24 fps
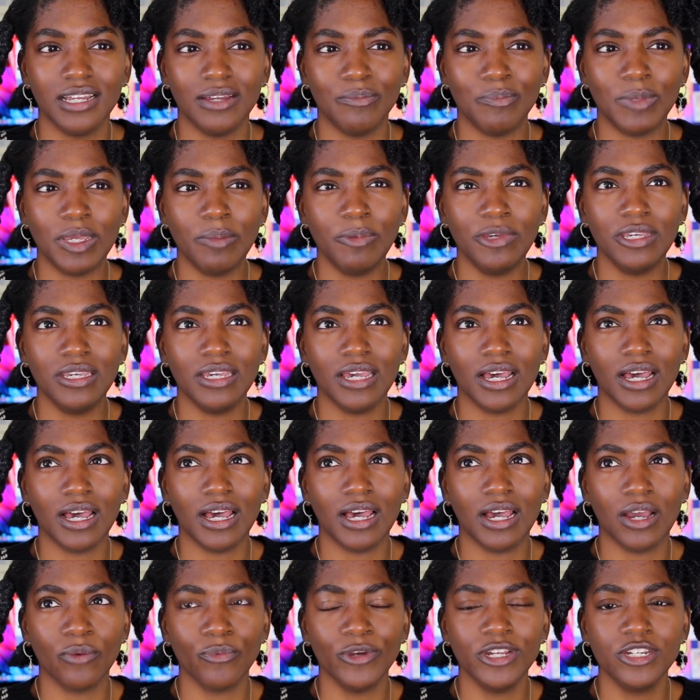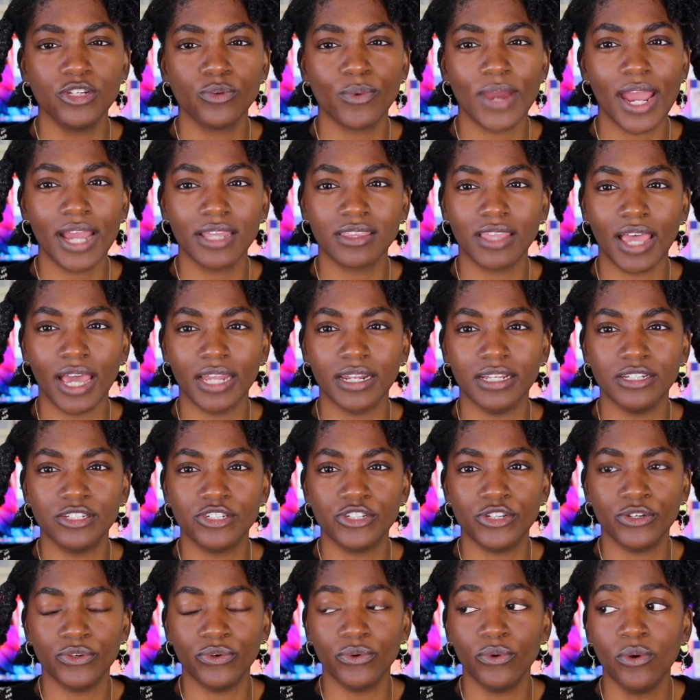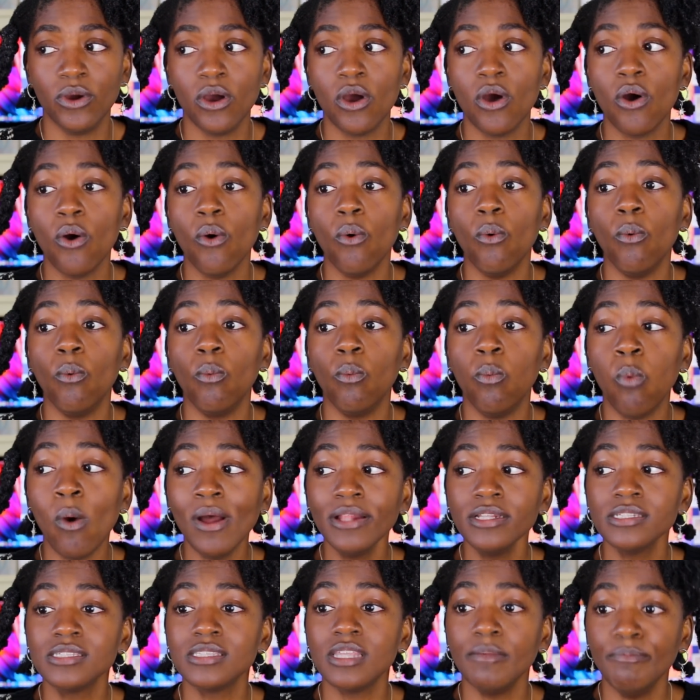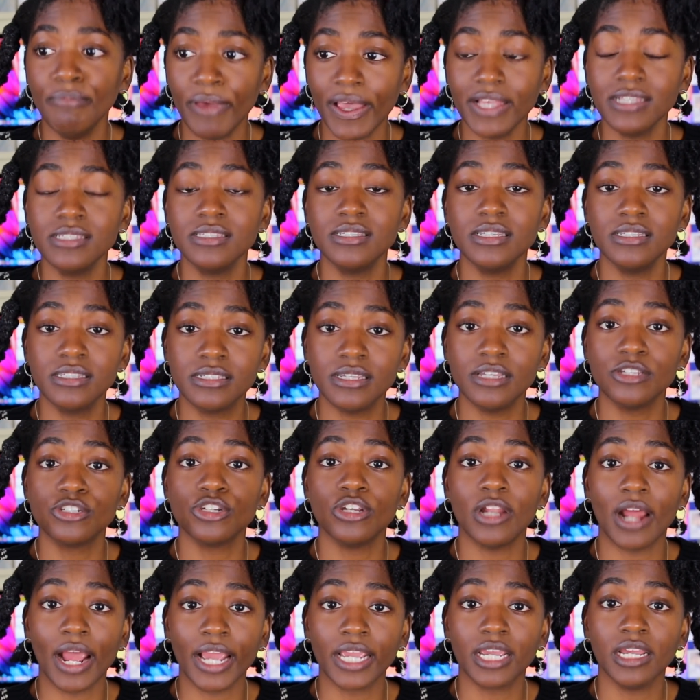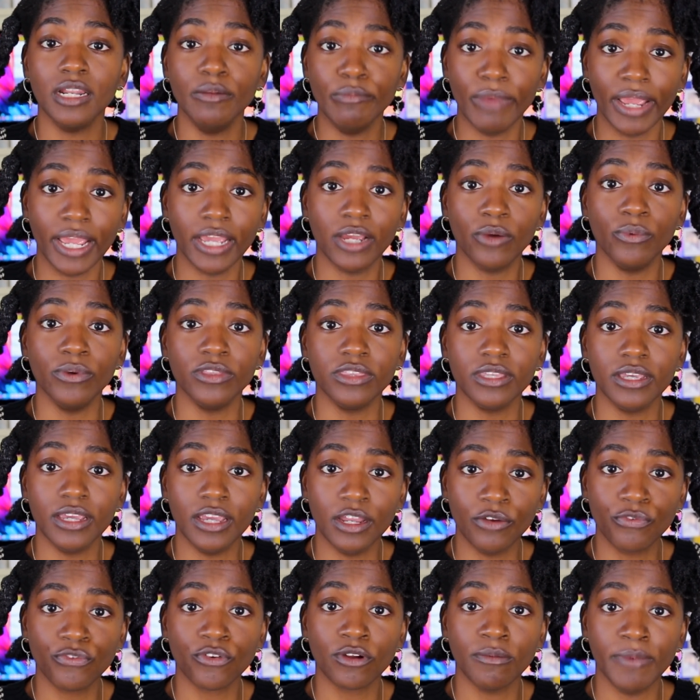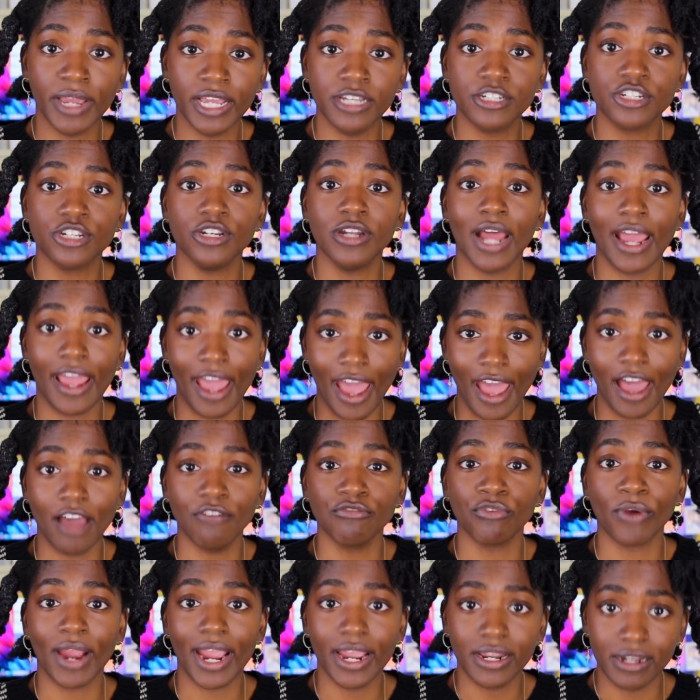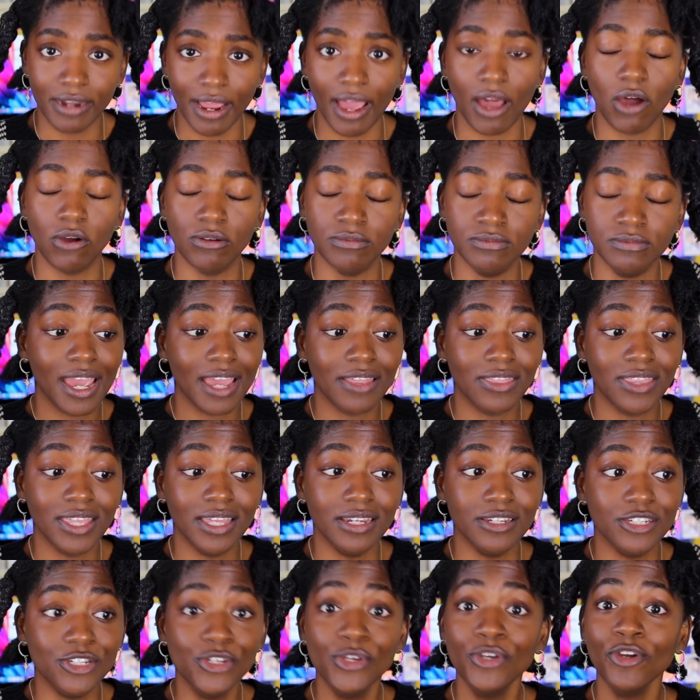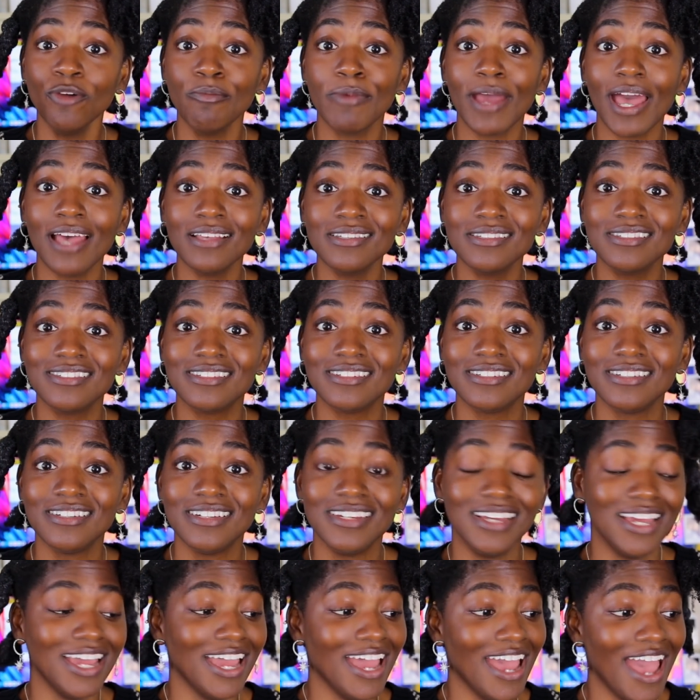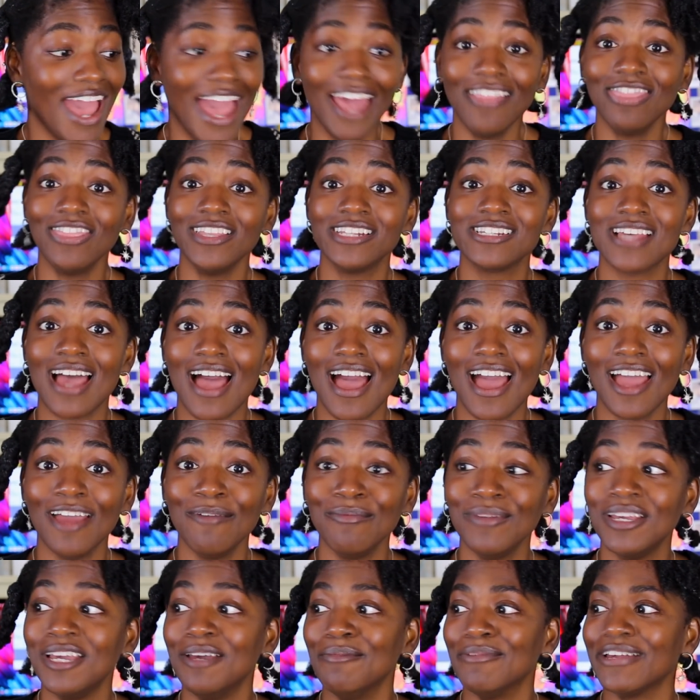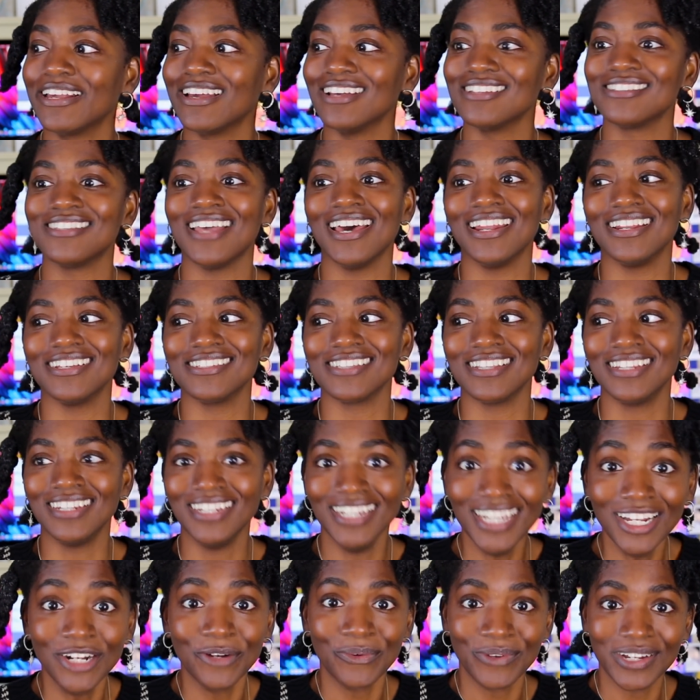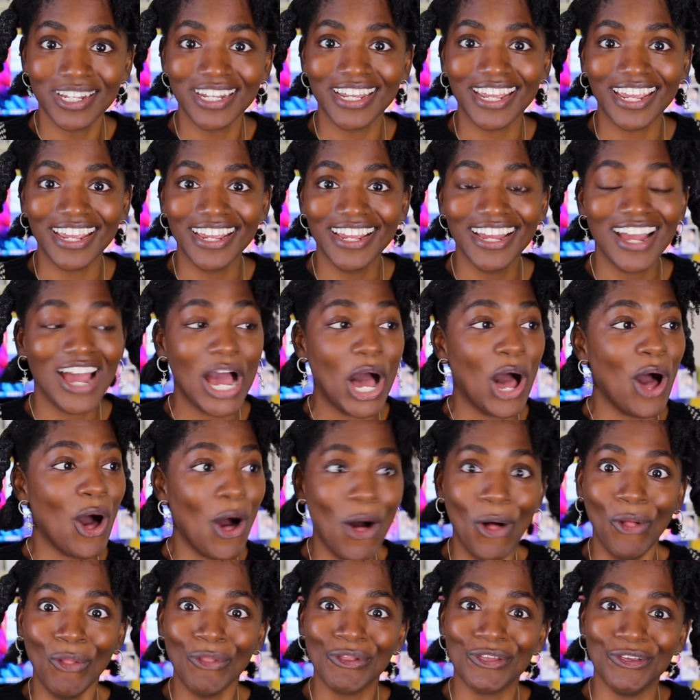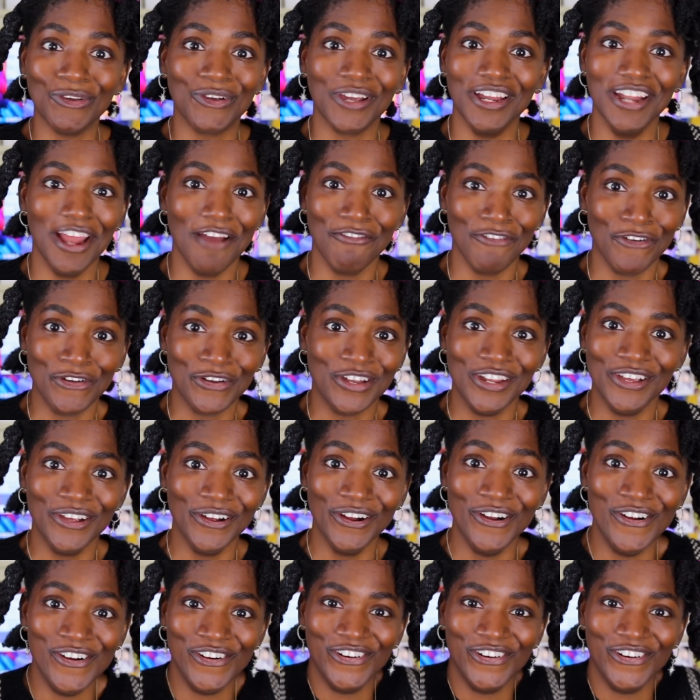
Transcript: maybe redirect that into, what's the best decision I can make with the information I have right now? And then do your best at the time, because that is literally all you can ever do.